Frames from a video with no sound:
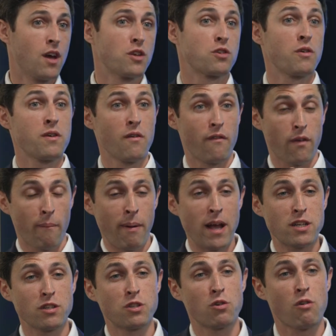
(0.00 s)
So for
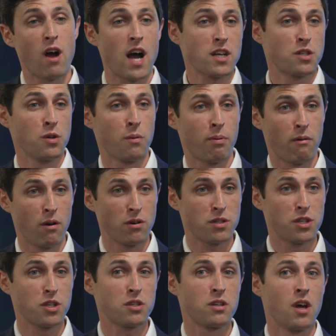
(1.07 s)
patients who are
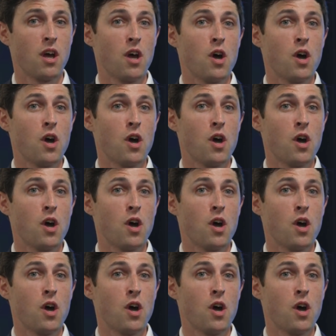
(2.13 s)
osteoporosis,